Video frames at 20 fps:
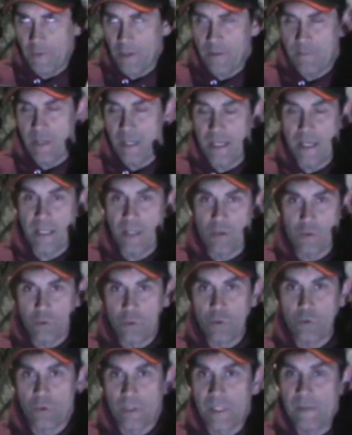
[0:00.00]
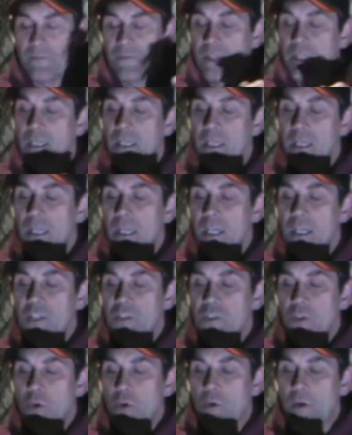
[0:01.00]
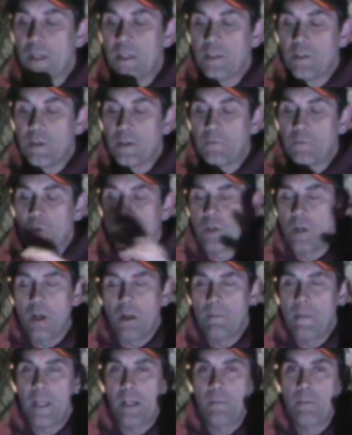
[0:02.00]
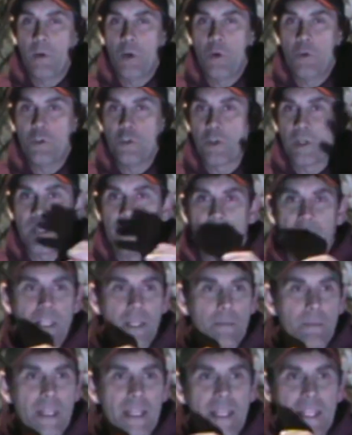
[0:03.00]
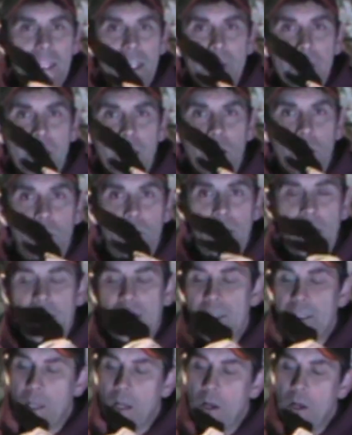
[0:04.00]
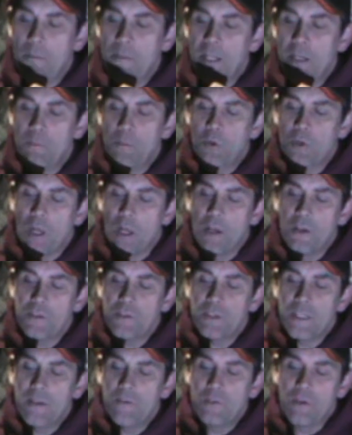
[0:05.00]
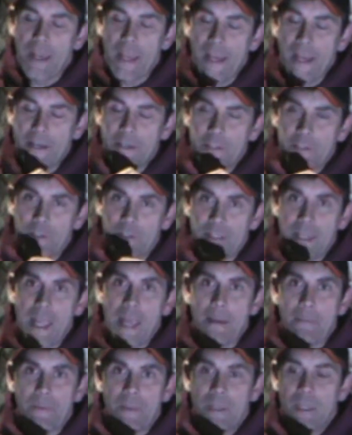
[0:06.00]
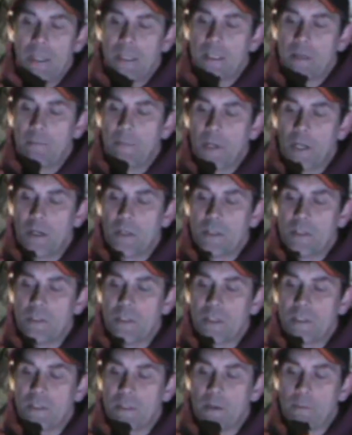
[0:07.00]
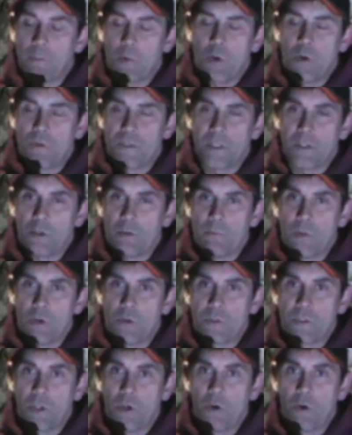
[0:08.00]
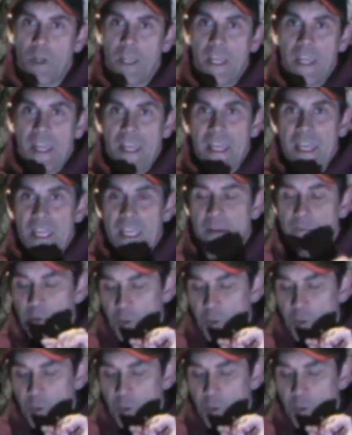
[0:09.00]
very many nails usually. So if you're in all metal mode, you're going to pick up anything metal, and the all metal mode also gives you extra depth compared to just the Pro Zero mode. So if